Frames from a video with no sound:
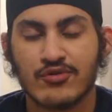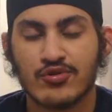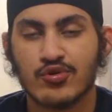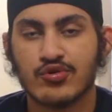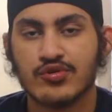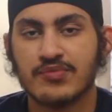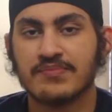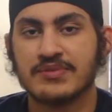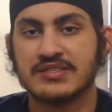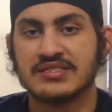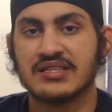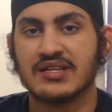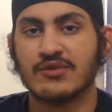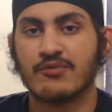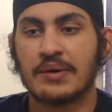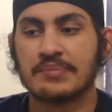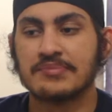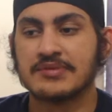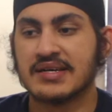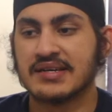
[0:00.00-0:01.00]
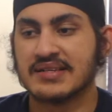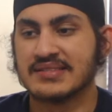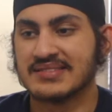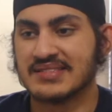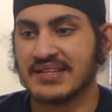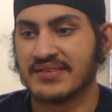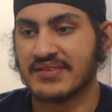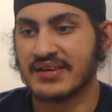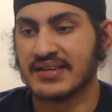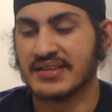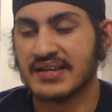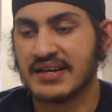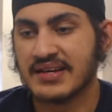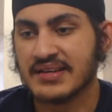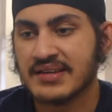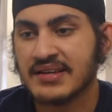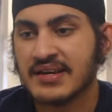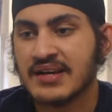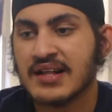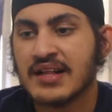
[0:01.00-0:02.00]
our own personal website and stuff like
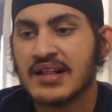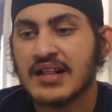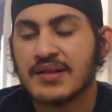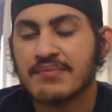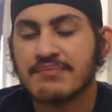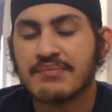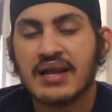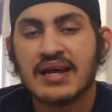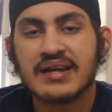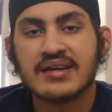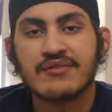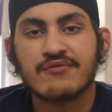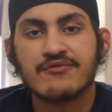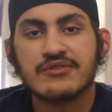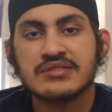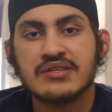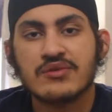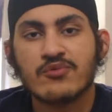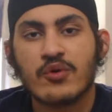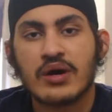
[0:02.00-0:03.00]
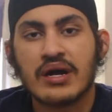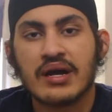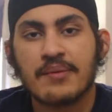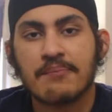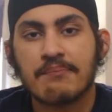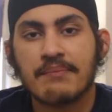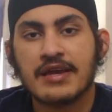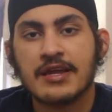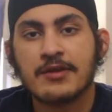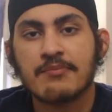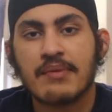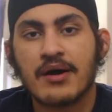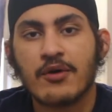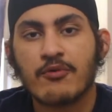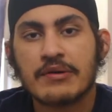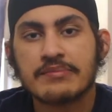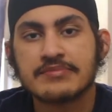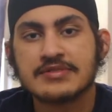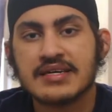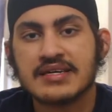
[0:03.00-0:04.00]
that. But like the reason why I made my
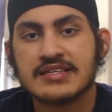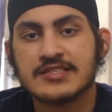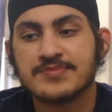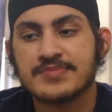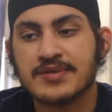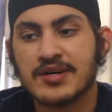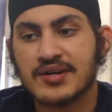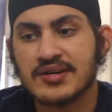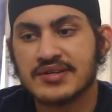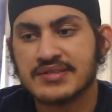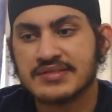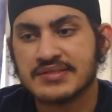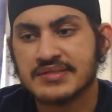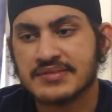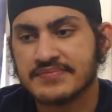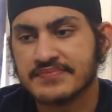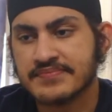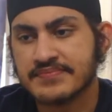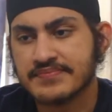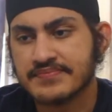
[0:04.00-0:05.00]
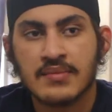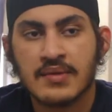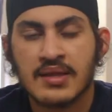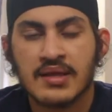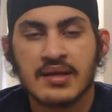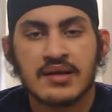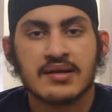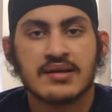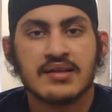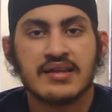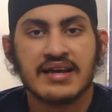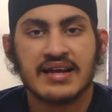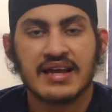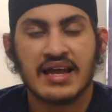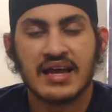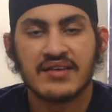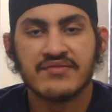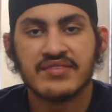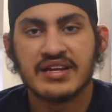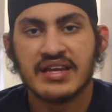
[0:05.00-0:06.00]
website is because like
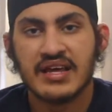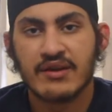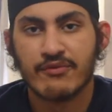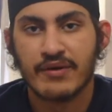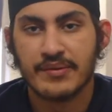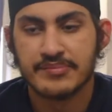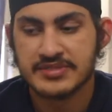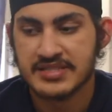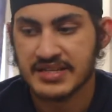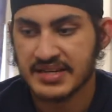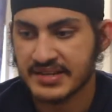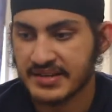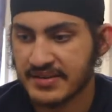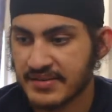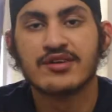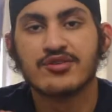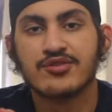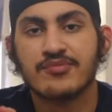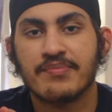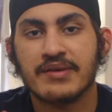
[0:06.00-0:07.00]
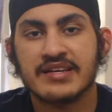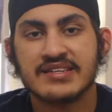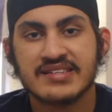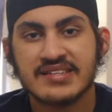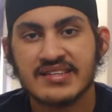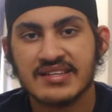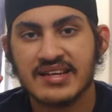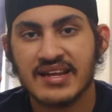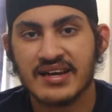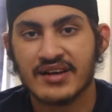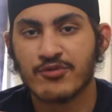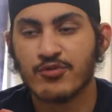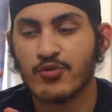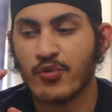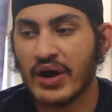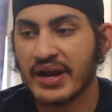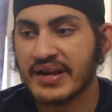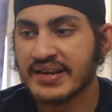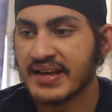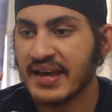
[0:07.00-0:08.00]
having that website, I could basically like
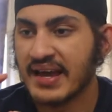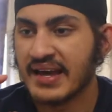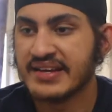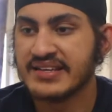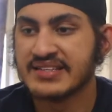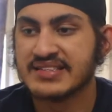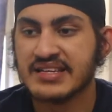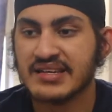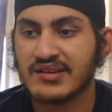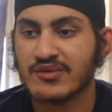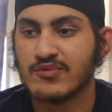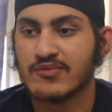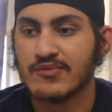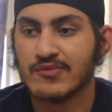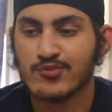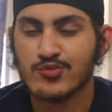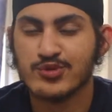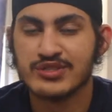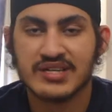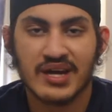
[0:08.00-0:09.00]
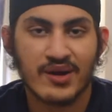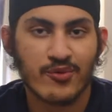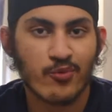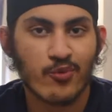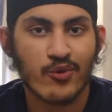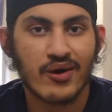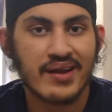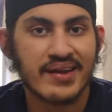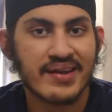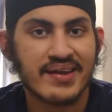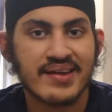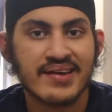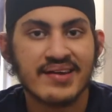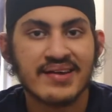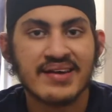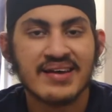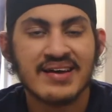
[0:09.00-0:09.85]
write anything which I want.